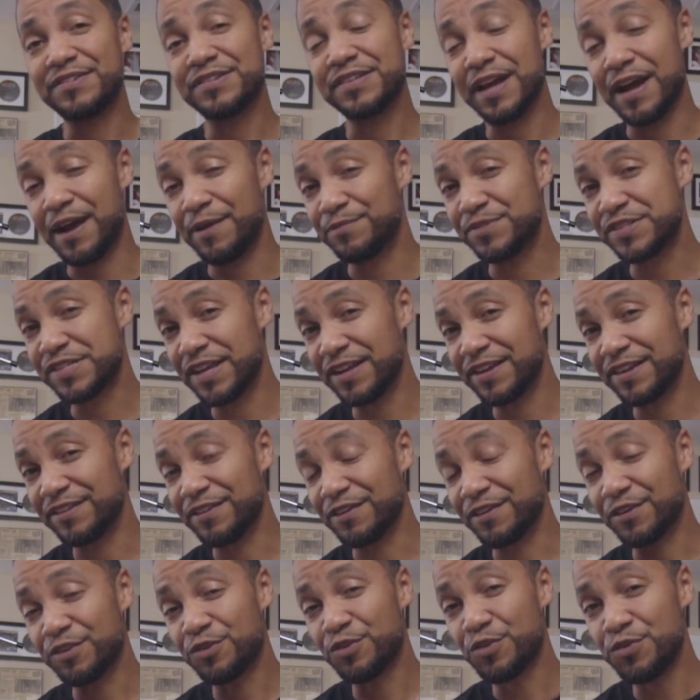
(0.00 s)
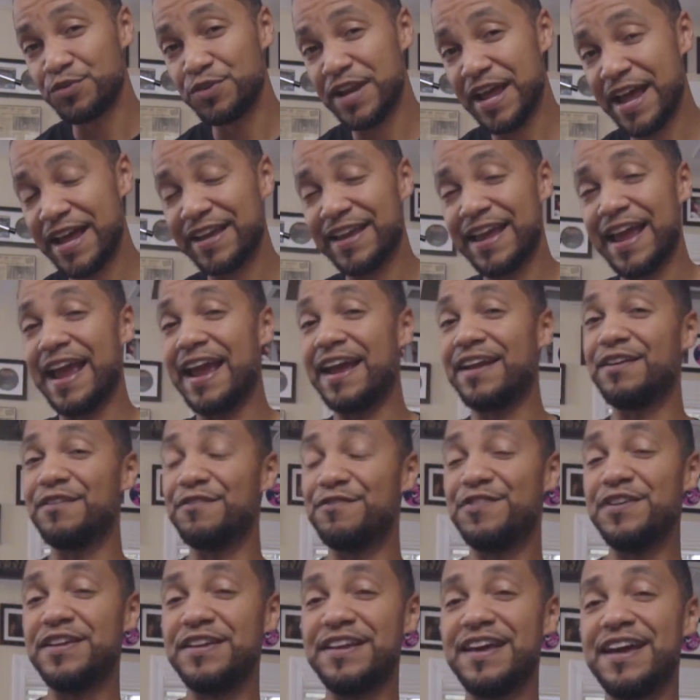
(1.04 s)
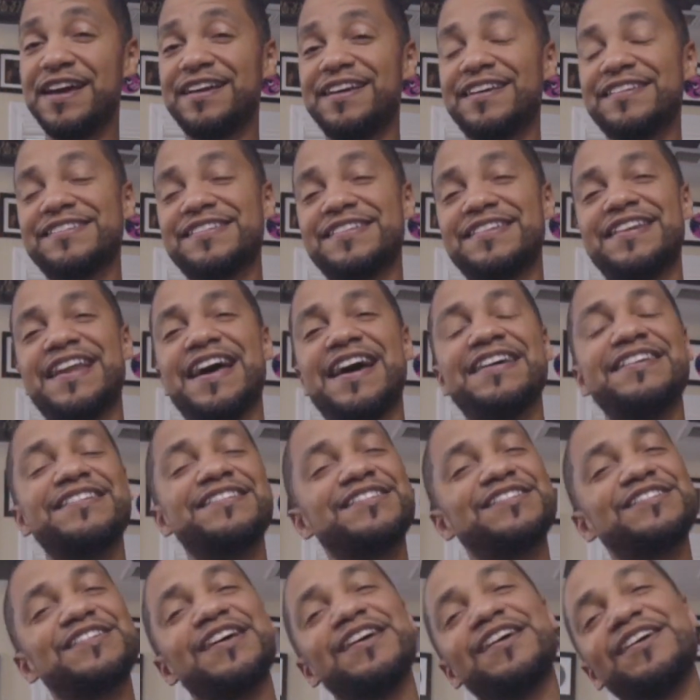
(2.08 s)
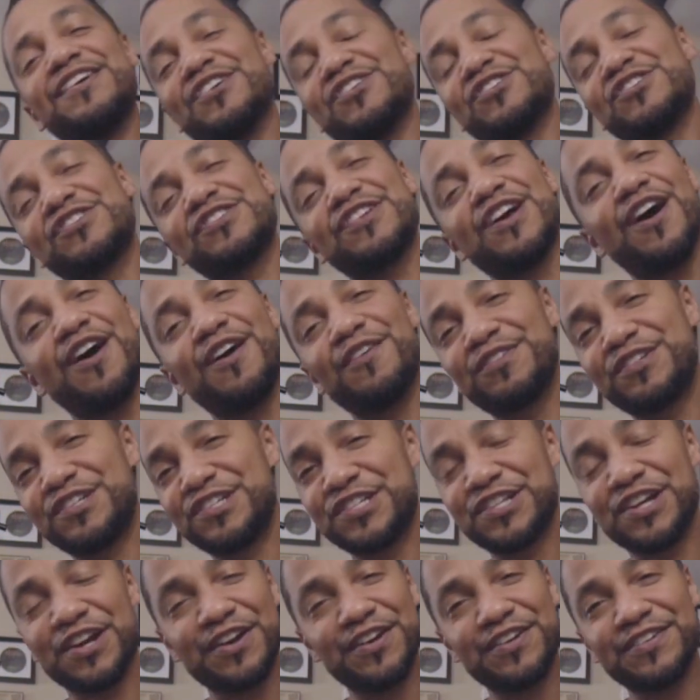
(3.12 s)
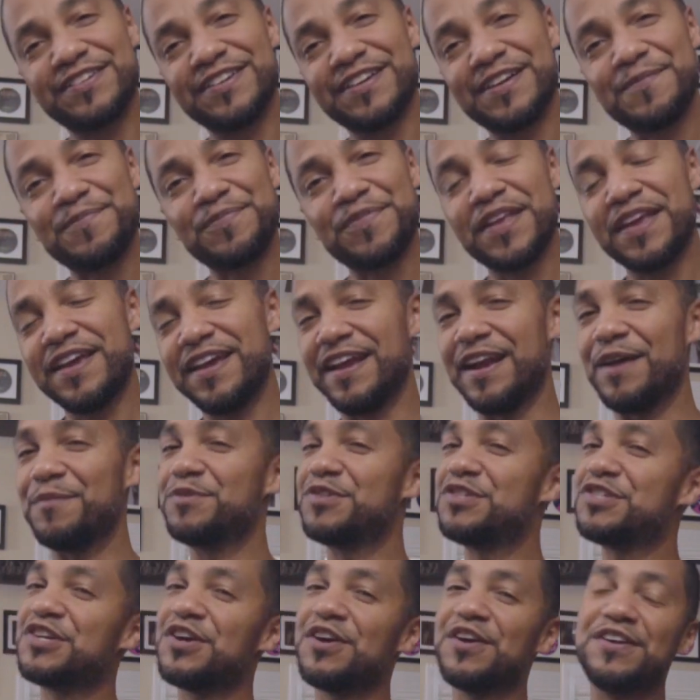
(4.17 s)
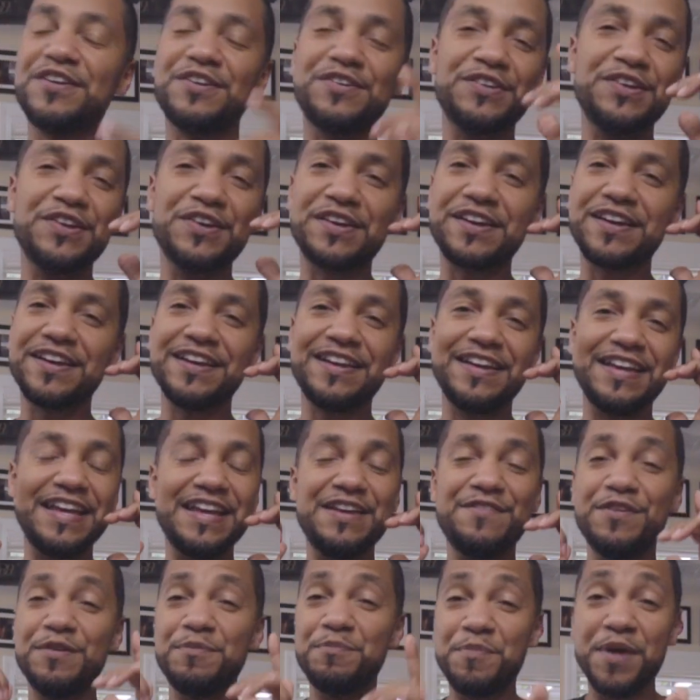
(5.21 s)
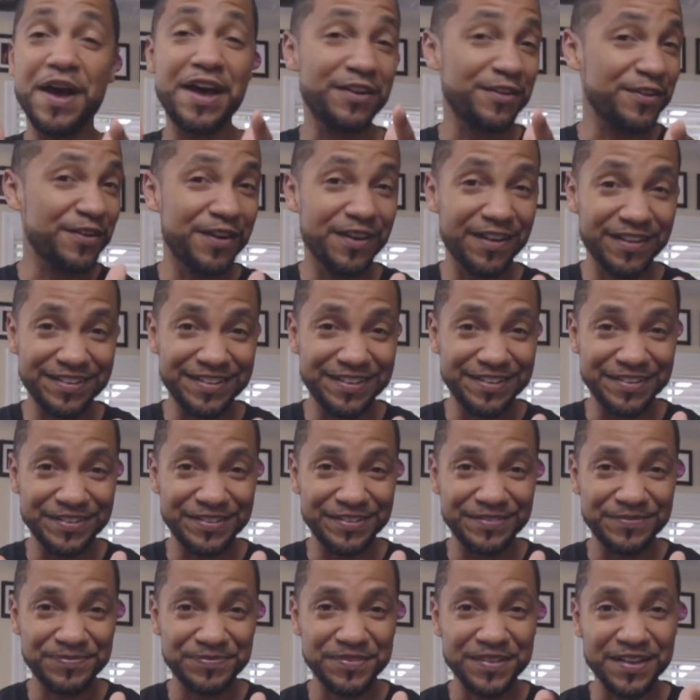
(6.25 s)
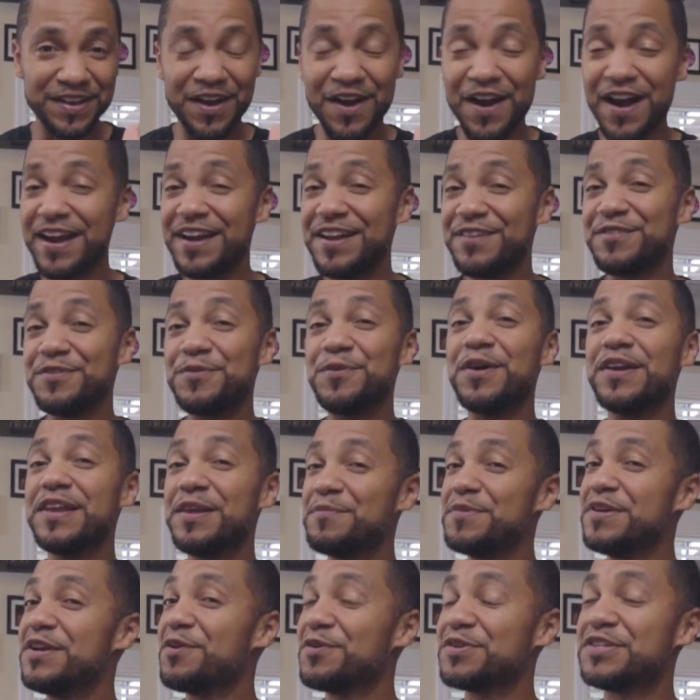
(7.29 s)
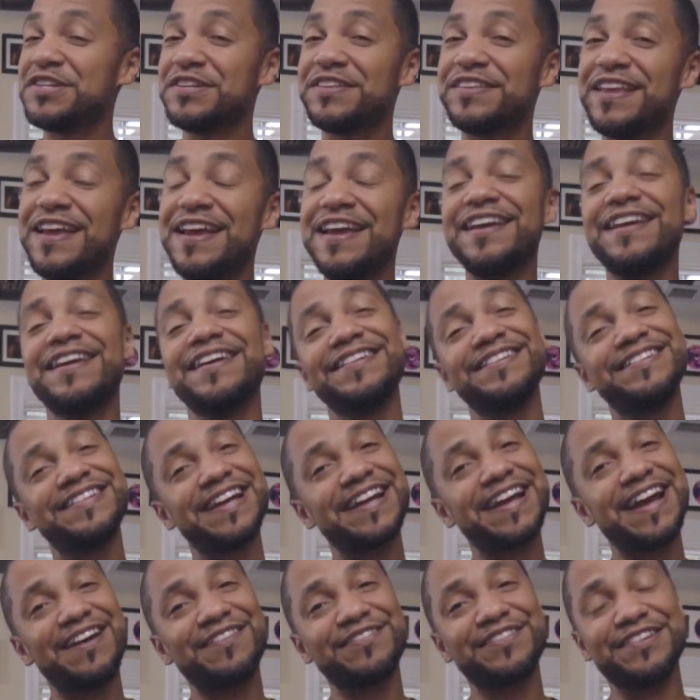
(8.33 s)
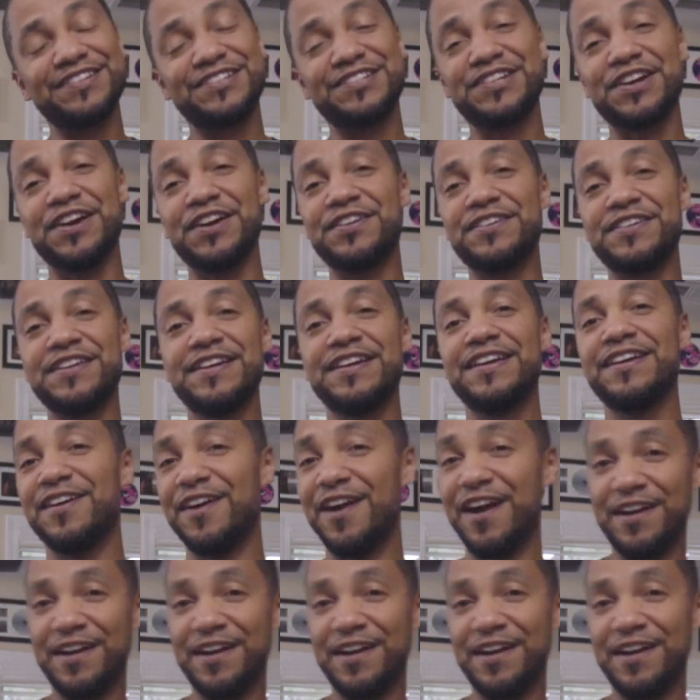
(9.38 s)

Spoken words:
I'm selling the crew neck and a V-neck. It's a nice, soft shirt, and I'm sure it'll look even better on you. All right, everyone, let me know what you think. Check out the shirt. All